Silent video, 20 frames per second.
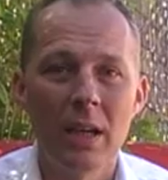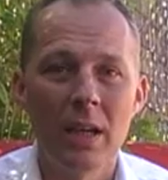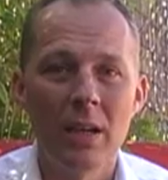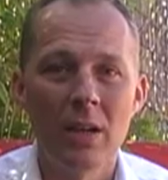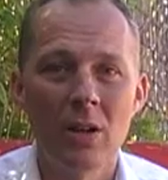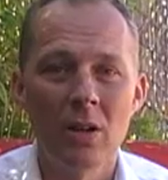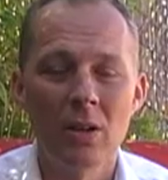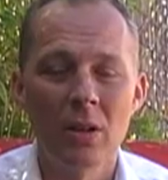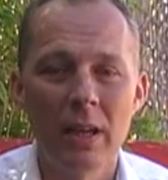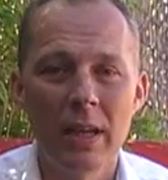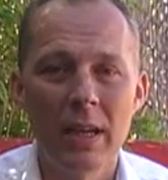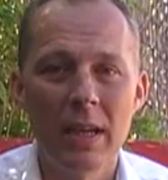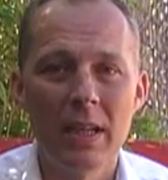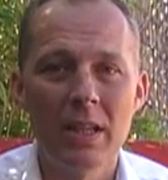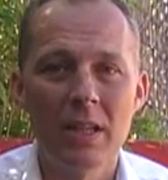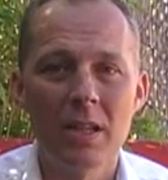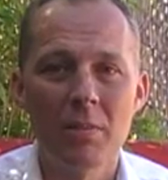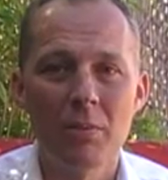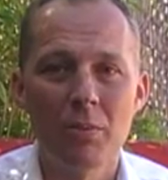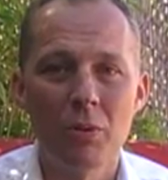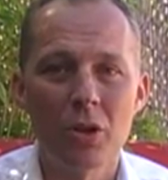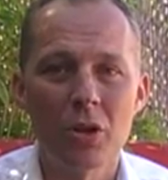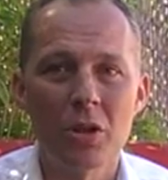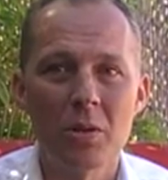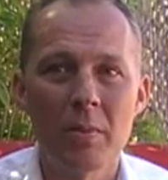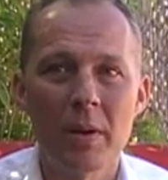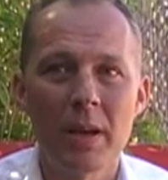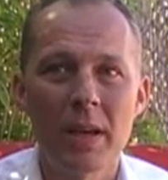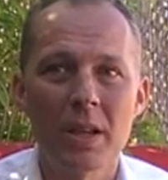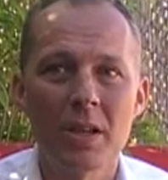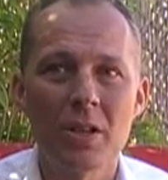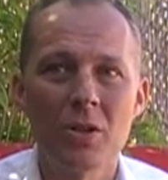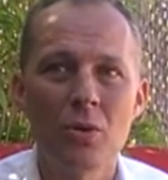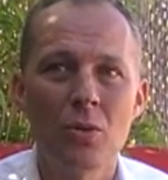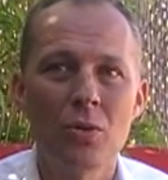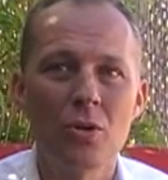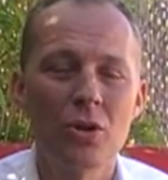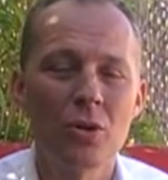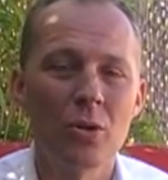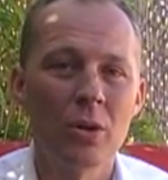in our leads and prospects, and
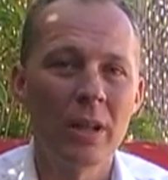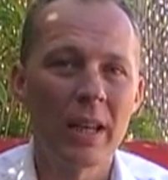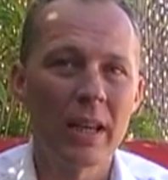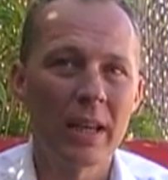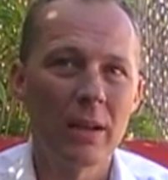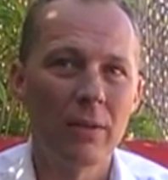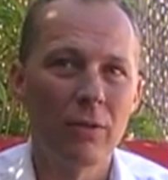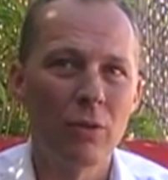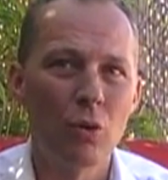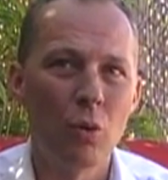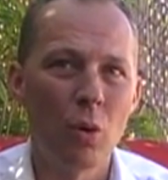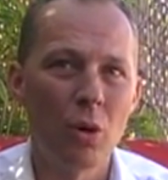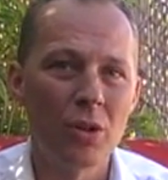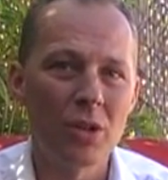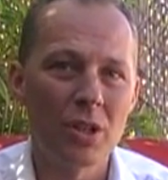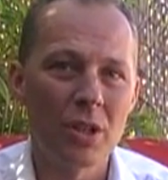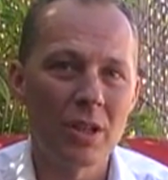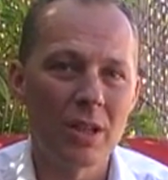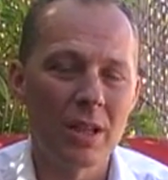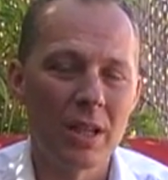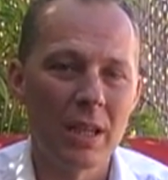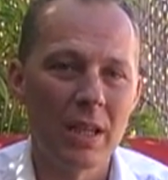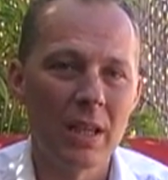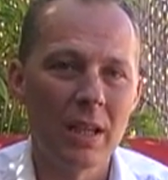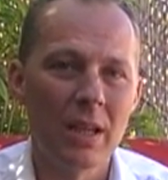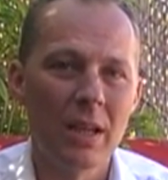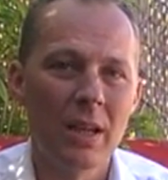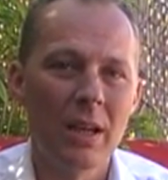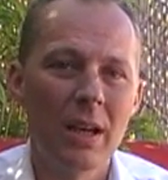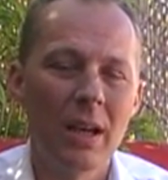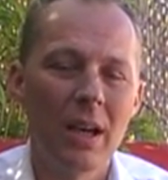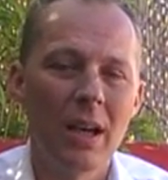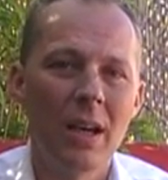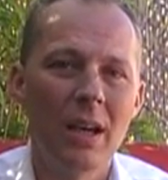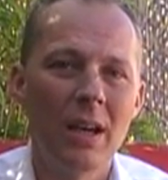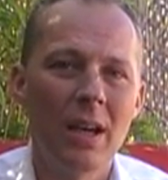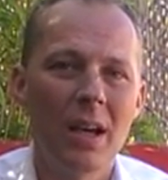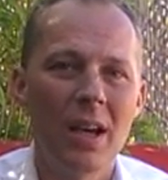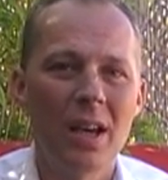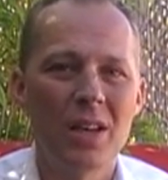also a lack of quantity,
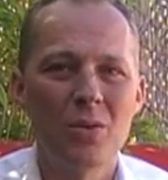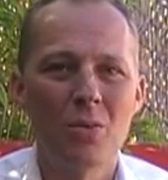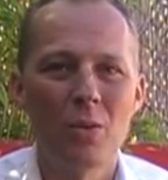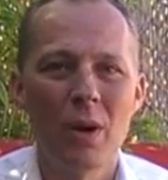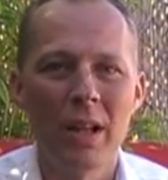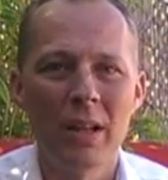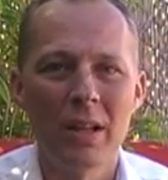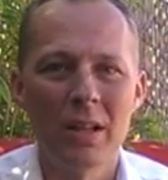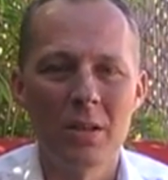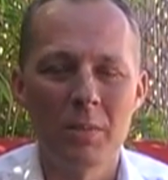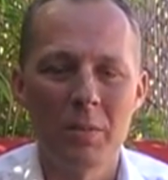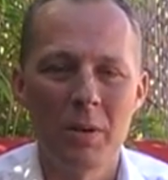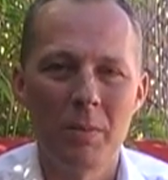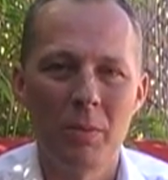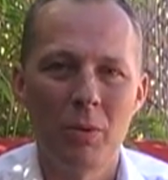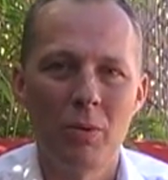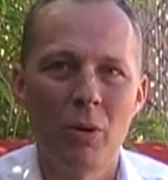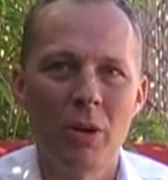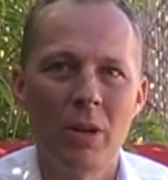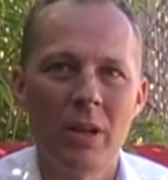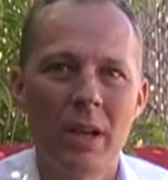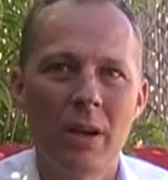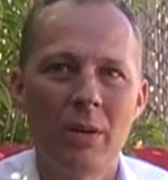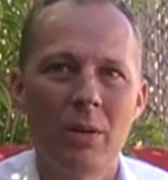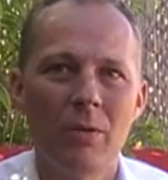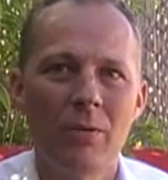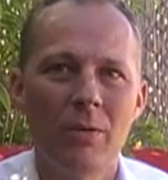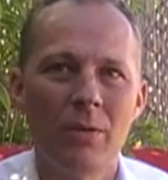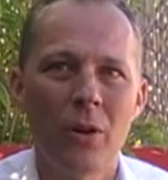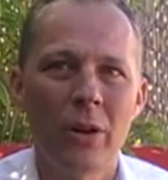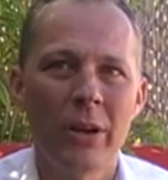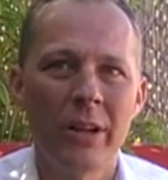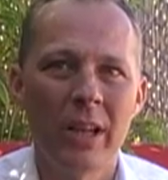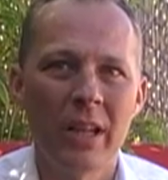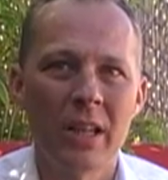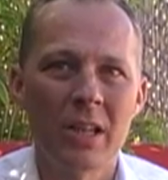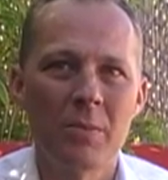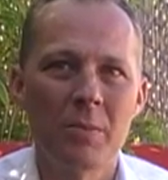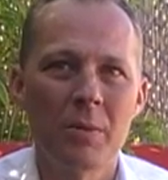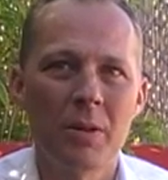as well as people running out of
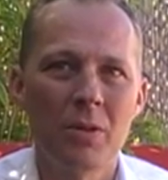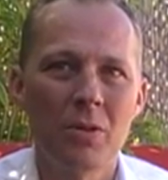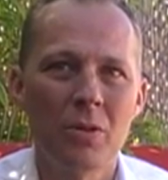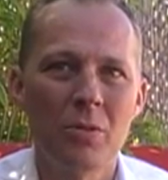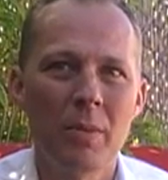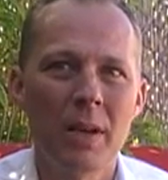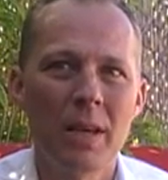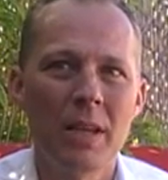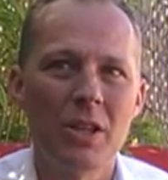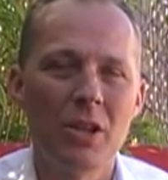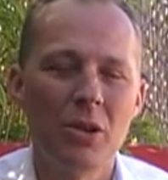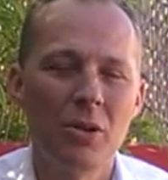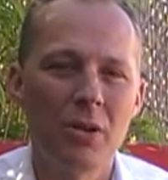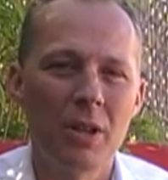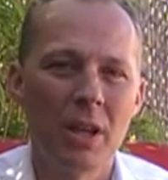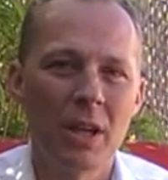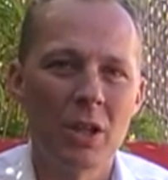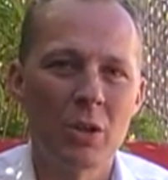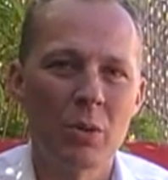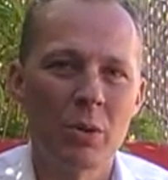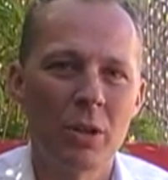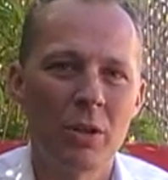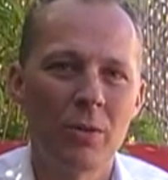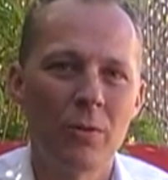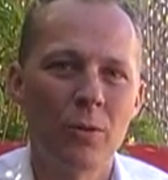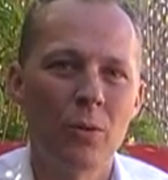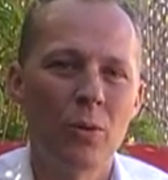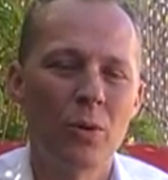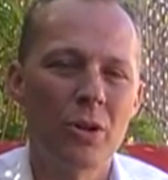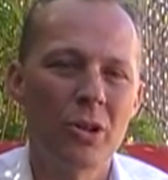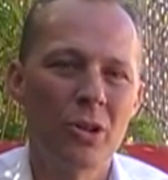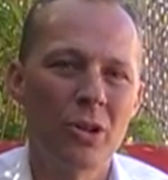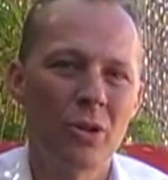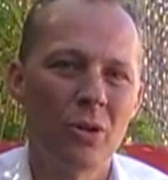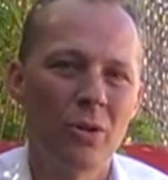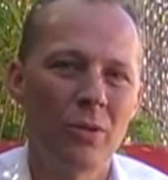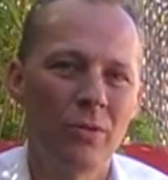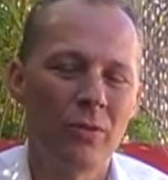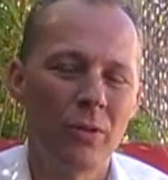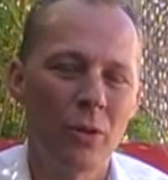finance. But those main two things we're going to focus
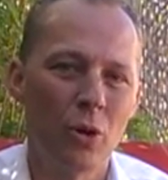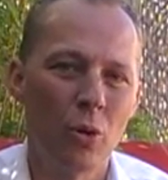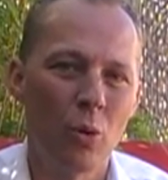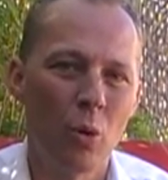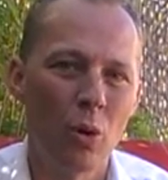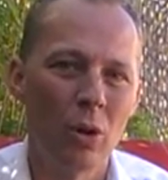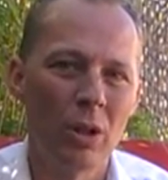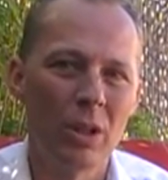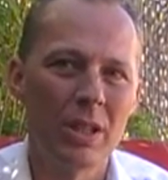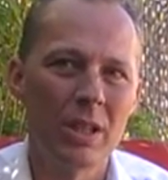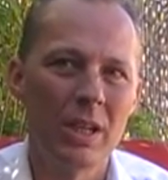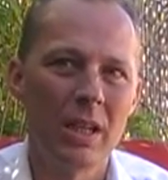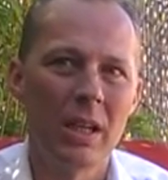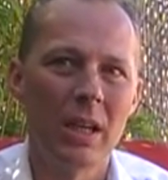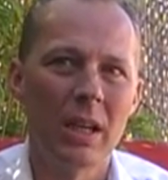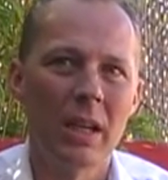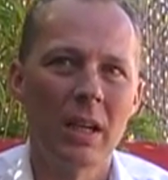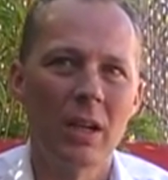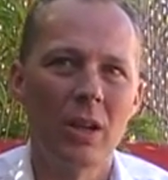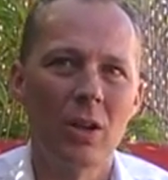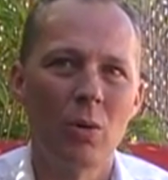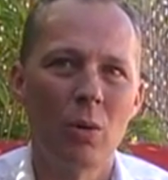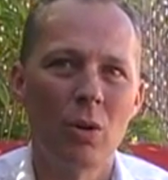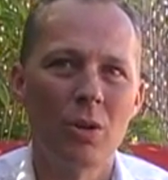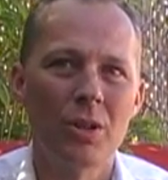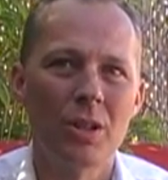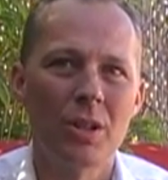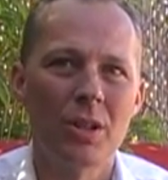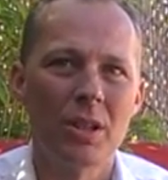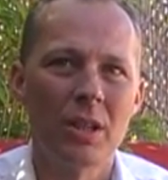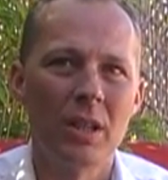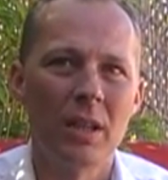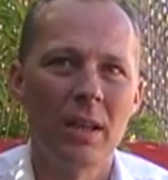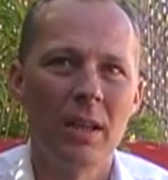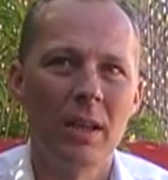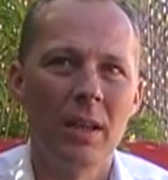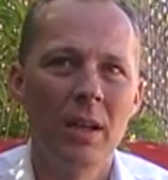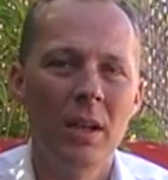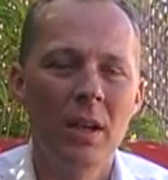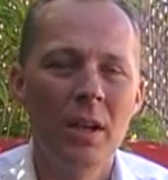on, of quality and quantity.
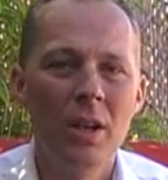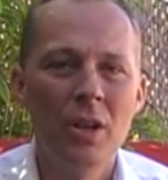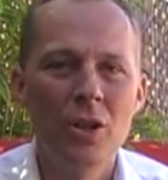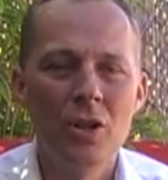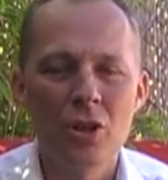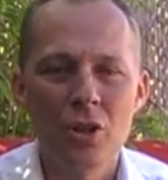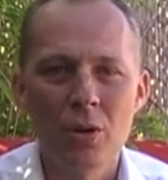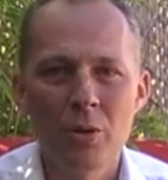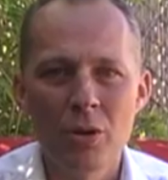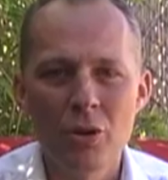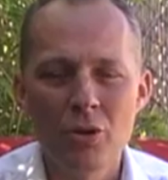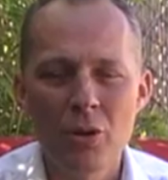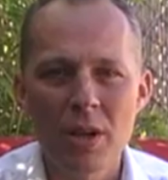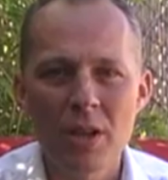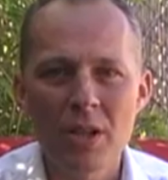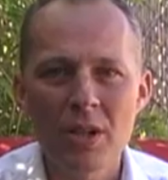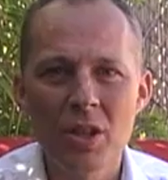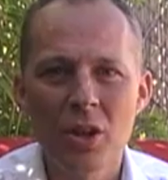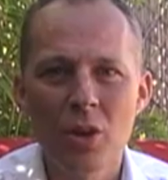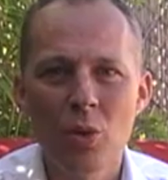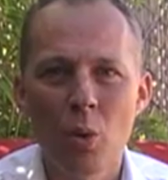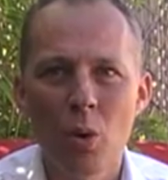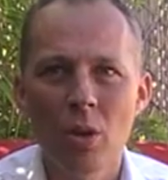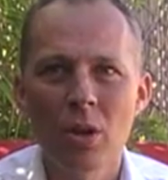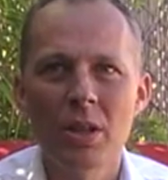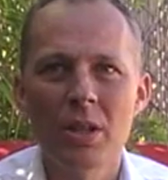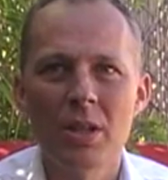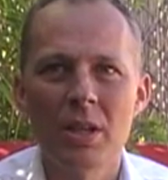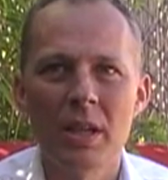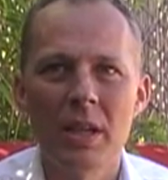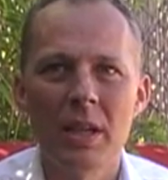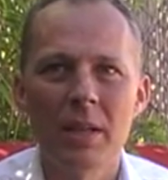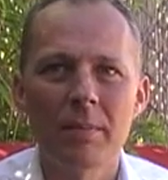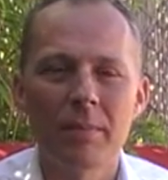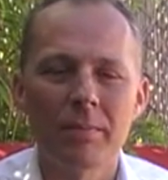To address the quality,